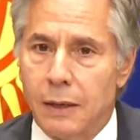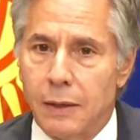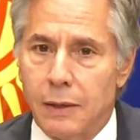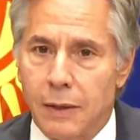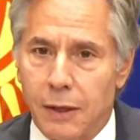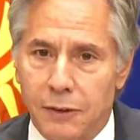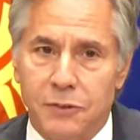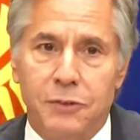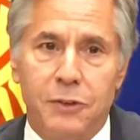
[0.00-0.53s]

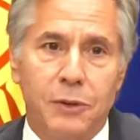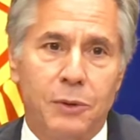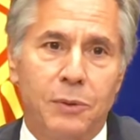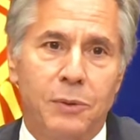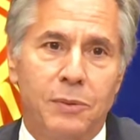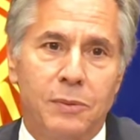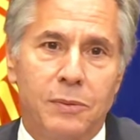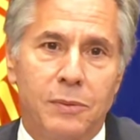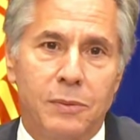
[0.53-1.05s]
Next year,
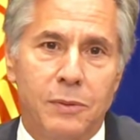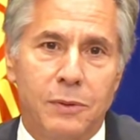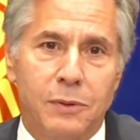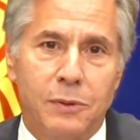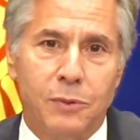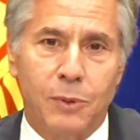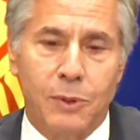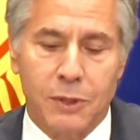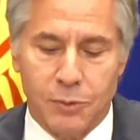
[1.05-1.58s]

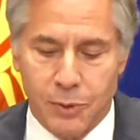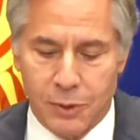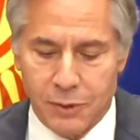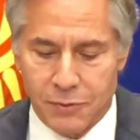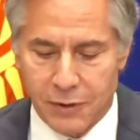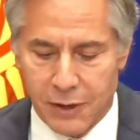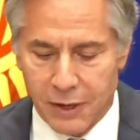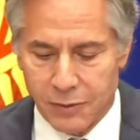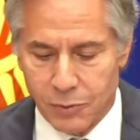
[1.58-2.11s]
twenty
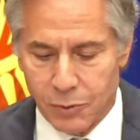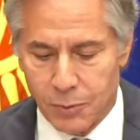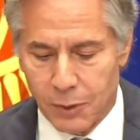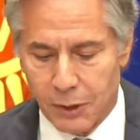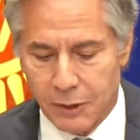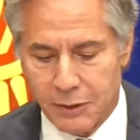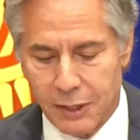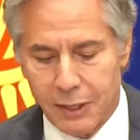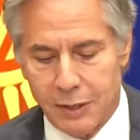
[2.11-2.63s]
twenty-five, will
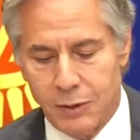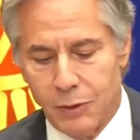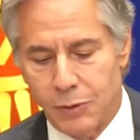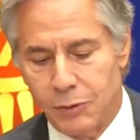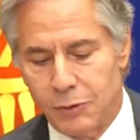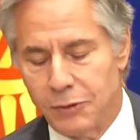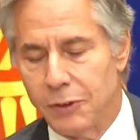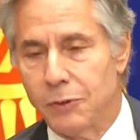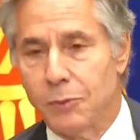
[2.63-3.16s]
mark ten
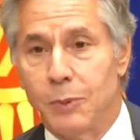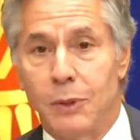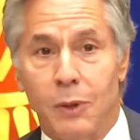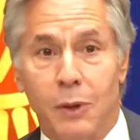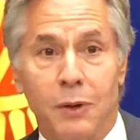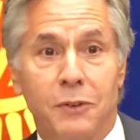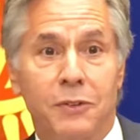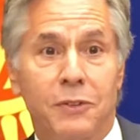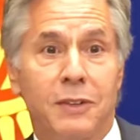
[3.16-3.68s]
years since we
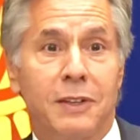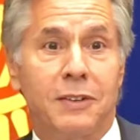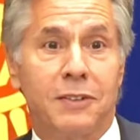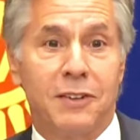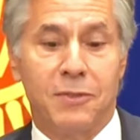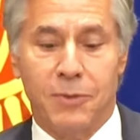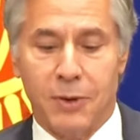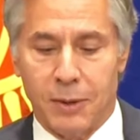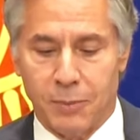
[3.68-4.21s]
launched the
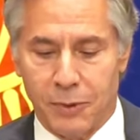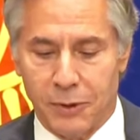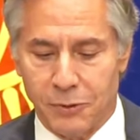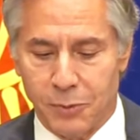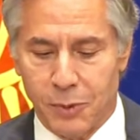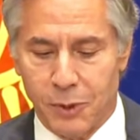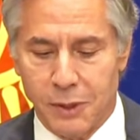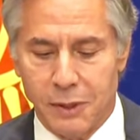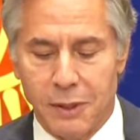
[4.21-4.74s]
C five
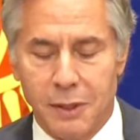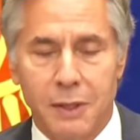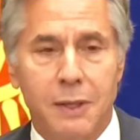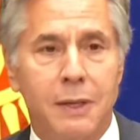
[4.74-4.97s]
plus one,